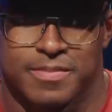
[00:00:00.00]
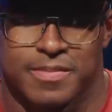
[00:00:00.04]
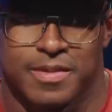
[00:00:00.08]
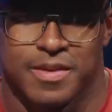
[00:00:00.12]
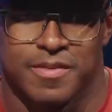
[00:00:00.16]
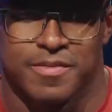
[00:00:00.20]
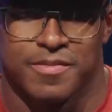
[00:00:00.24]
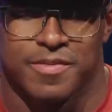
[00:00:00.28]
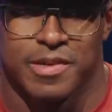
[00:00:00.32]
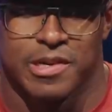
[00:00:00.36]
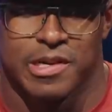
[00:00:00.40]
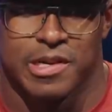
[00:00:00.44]

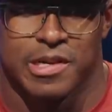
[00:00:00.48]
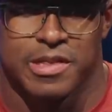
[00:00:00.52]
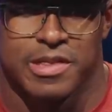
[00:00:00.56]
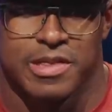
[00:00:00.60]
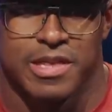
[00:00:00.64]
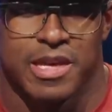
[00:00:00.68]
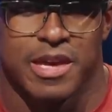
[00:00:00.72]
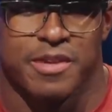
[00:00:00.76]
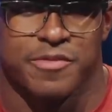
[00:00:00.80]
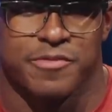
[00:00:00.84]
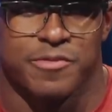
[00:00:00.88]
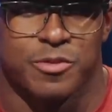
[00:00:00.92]
I'm very
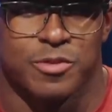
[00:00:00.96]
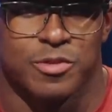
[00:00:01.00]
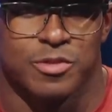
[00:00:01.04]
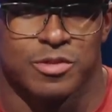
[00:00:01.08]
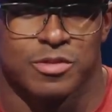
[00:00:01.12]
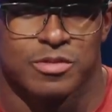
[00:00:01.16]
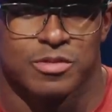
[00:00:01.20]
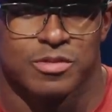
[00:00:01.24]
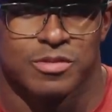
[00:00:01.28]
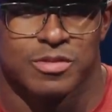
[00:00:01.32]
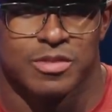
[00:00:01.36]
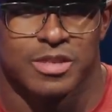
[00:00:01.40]

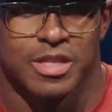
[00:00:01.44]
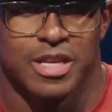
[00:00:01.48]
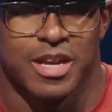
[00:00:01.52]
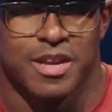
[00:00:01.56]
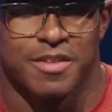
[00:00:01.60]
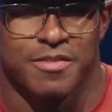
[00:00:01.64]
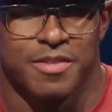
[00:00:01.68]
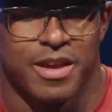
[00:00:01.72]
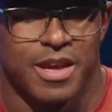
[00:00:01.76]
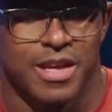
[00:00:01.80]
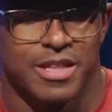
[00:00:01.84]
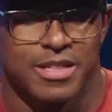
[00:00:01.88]
thankful that
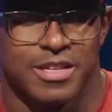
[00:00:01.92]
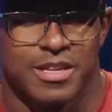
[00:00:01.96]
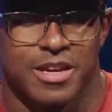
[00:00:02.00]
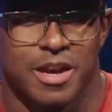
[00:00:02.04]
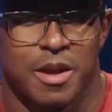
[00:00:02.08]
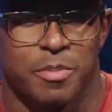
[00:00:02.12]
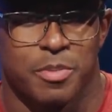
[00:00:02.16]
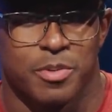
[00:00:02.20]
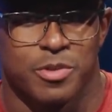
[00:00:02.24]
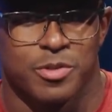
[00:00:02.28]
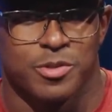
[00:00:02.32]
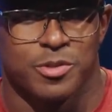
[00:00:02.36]
I've had the
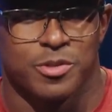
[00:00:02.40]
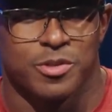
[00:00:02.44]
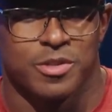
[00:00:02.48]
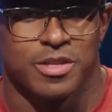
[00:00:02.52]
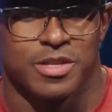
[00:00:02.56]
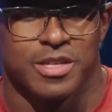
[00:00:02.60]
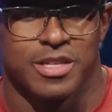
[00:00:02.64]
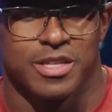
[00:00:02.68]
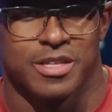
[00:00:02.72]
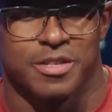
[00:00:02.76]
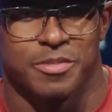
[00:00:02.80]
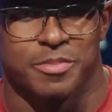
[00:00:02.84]

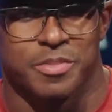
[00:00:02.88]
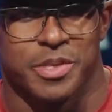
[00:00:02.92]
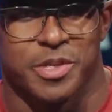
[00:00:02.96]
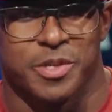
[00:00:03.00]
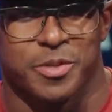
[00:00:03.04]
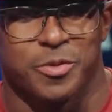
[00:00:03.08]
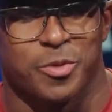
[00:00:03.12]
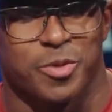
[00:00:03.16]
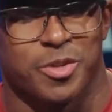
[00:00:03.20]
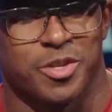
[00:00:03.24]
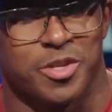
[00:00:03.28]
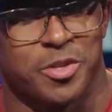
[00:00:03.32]
opportunity to be
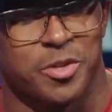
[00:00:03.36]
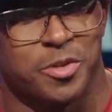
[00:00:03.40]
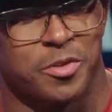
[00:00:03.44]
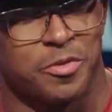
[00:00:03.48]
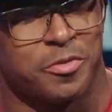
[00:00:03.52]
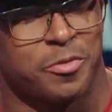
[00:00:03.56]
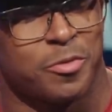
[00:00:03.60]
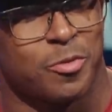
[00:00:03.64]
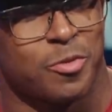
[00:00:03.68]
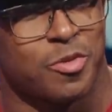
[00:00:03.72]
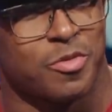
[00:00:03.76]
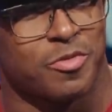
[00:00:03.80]
in one
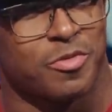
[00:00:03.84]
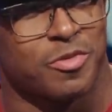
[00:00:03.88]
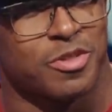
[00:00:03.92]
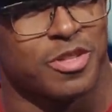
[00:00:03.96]
uniform